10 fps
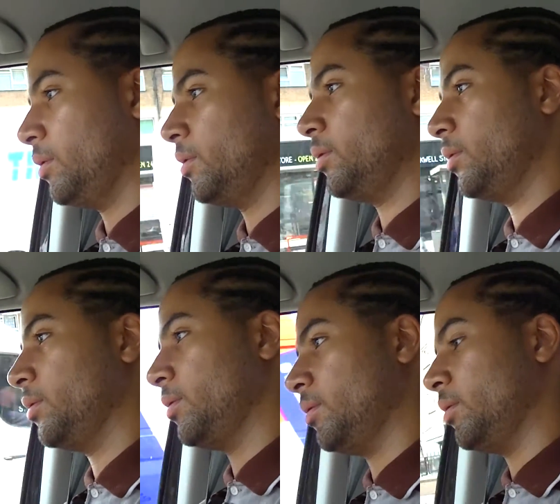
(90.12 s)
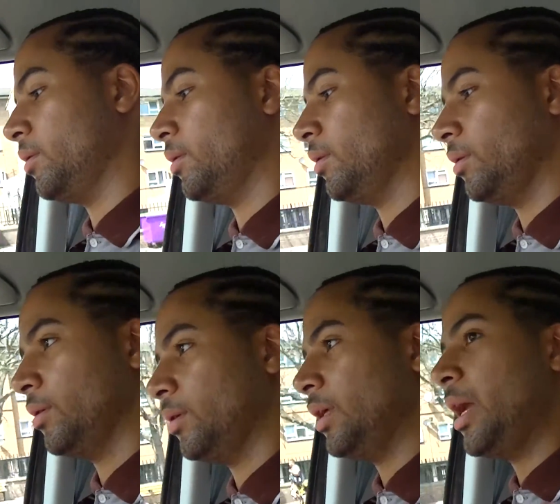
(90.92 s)
off until you go
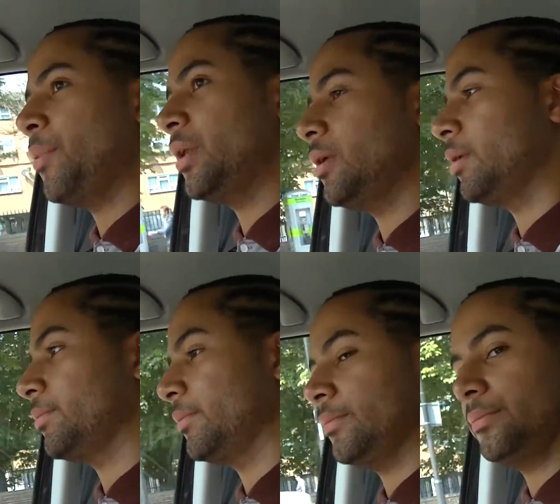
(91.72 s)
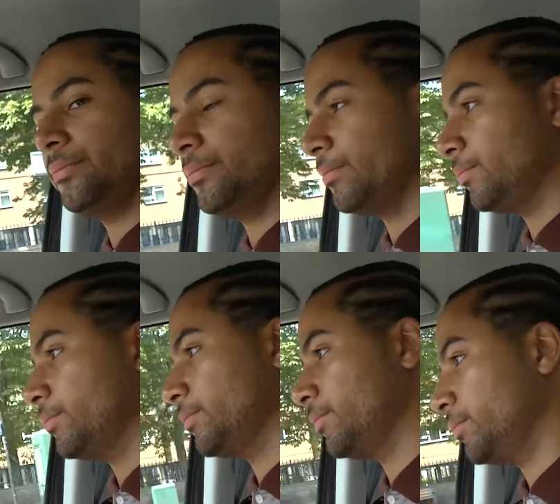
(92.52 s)
bang in front of
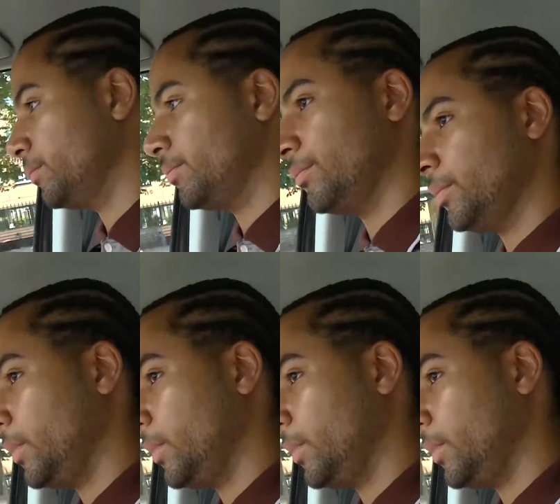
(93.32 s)
his face.